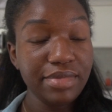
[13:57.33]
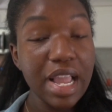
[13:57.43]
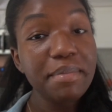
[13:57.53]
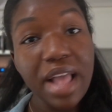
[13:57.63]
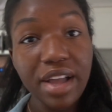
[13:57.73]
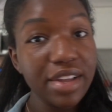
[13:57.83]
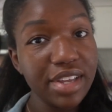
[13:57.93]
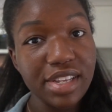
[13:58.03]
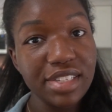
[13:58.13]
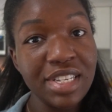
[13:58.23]
I'm not
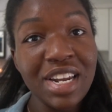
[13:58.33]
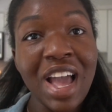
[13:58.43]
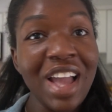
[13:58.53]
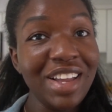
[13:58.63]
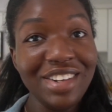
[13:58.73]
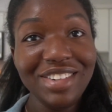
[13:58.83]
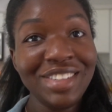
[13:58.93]
cooking tonight.